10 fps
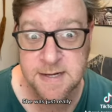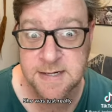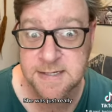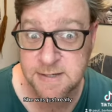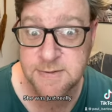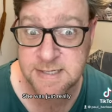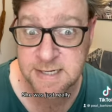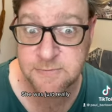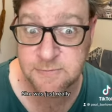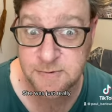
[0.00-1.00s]
She was
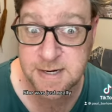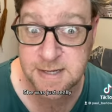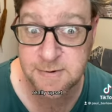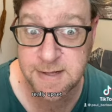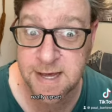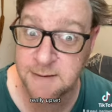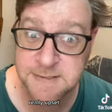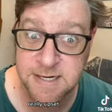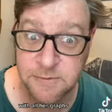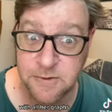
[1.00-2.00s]
just really, really
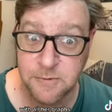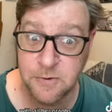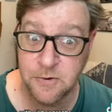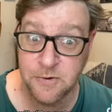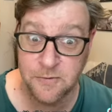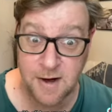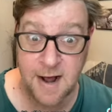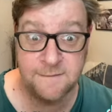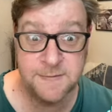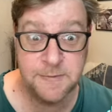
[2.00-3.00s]
upset with all her
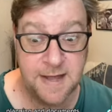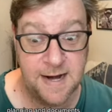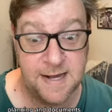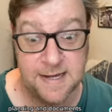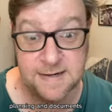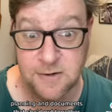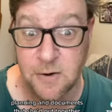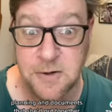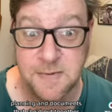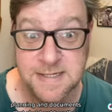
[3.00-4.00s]
graphs, planning and
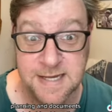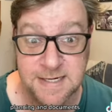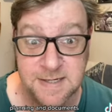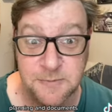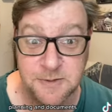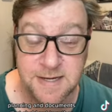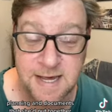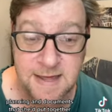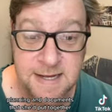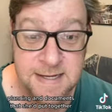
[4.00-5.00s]
documents that she'd put
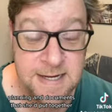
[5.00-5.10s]
together,